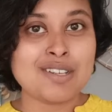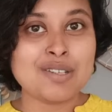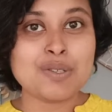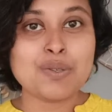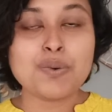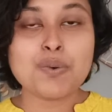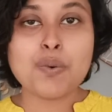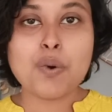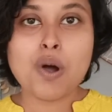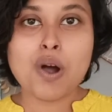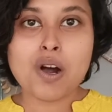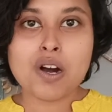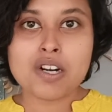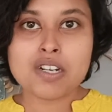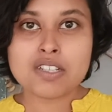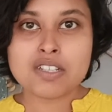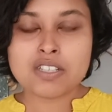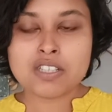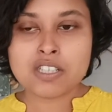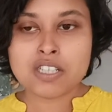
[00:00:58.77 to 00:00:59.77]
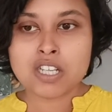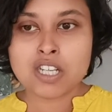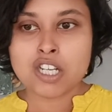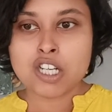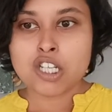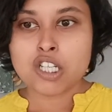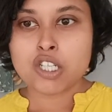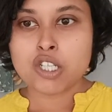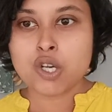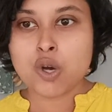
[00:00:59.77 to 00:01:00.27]
towards
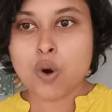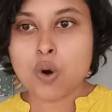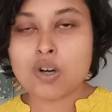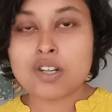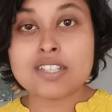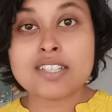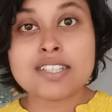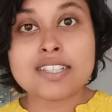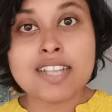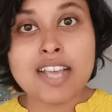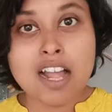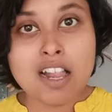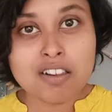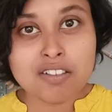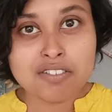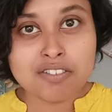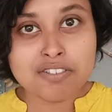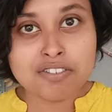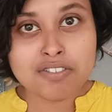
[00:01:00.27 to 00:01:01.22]
yourself,